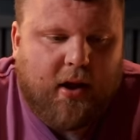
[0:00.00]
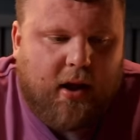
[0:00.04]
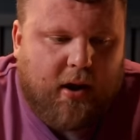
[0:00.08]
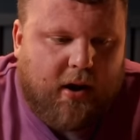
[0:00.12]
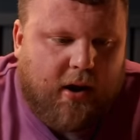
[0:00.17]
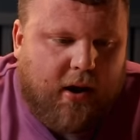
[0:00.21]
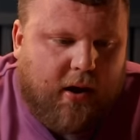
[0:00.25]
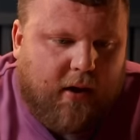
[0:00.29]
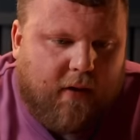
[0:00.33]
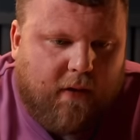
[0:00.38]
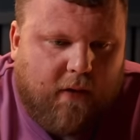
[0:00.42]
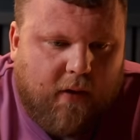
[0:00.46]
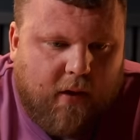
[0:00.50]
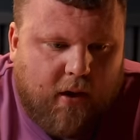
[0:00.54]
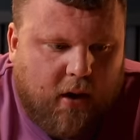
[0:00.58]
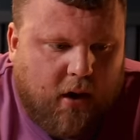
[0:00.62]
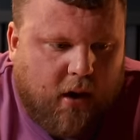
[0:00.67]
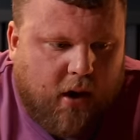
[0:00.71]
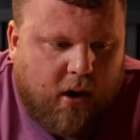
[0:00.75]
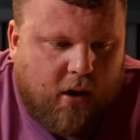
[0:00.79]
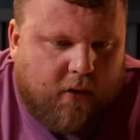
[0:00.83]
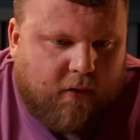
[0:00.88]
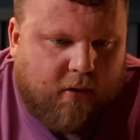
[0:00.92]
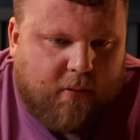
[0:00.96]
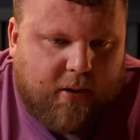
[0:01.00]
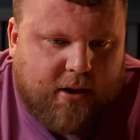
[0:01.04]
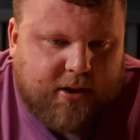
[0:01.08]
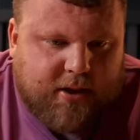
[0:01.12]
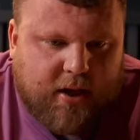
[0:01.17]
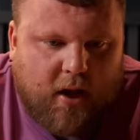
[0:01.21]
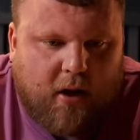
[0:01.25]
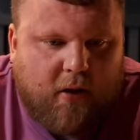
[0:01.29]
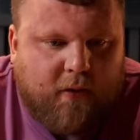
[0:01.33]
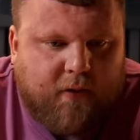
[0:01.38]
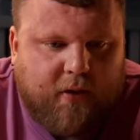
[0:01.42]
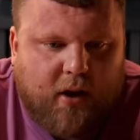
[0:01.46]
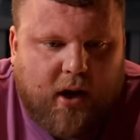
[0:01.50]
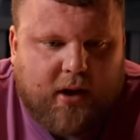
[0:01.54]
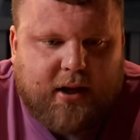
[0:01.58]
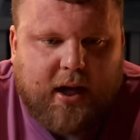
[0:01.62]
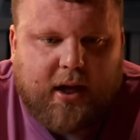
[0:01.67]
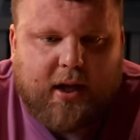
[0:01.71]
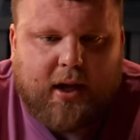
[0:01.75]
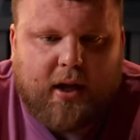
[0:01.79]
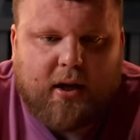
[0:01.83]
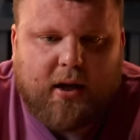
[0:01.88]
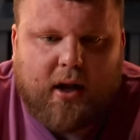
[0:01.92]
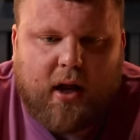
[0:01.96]
And for myself, you know, I
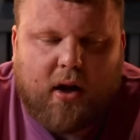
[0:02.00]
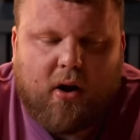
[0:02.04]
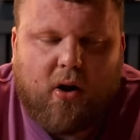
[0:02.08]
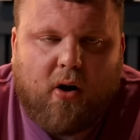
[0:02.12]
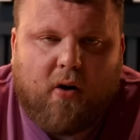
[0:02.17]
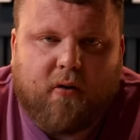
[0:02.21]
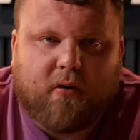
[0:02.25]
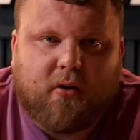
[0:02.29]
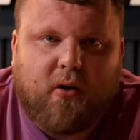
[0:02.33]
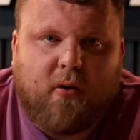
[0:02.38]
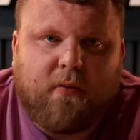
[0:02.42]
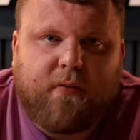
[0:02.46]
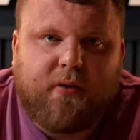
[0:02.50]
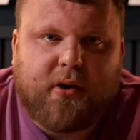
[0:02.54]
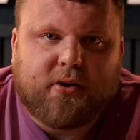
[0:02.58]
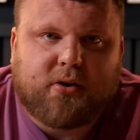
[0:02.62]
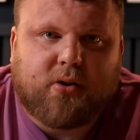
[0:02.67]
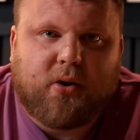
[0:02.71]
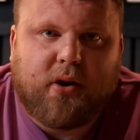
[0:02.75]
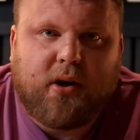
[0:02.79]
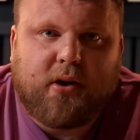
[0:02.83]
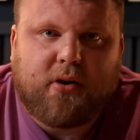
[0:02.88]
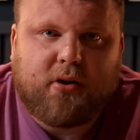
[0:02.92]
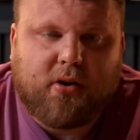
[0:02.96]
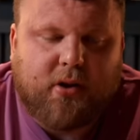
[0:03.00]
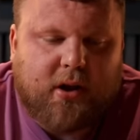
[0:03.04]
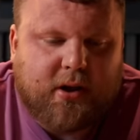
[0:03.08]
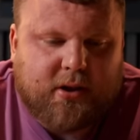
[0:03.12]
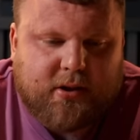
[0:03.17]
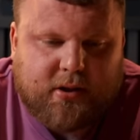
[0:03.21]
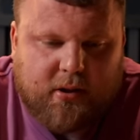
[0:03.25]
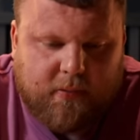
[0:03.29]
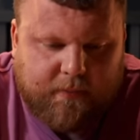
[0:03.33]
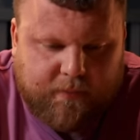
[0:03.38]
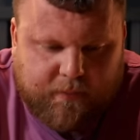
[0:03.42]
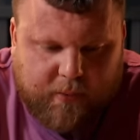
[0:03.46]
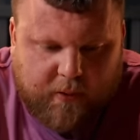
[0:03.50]
take a lot of confidence going into this.